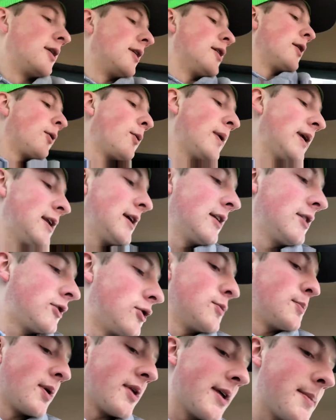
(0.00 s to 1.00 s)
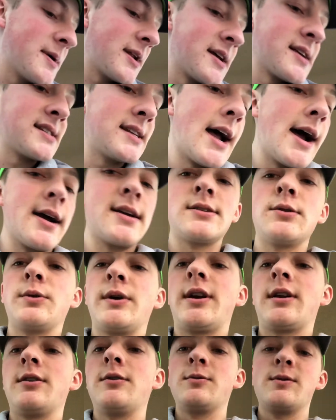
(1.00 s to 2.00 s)
we need to put them in a stack so we
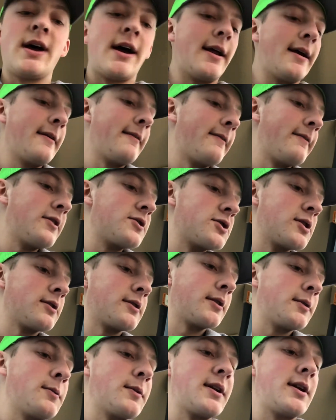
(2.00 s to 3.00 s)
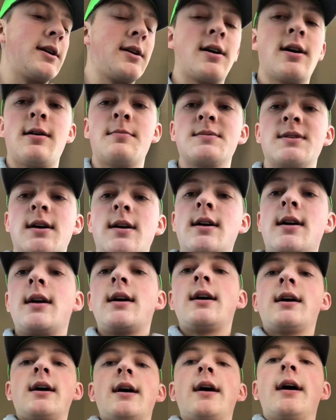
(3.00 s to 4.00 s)
can do that efficiently when he comes.
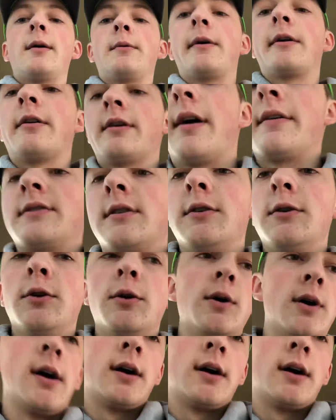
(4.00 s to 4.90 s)
And we don't have to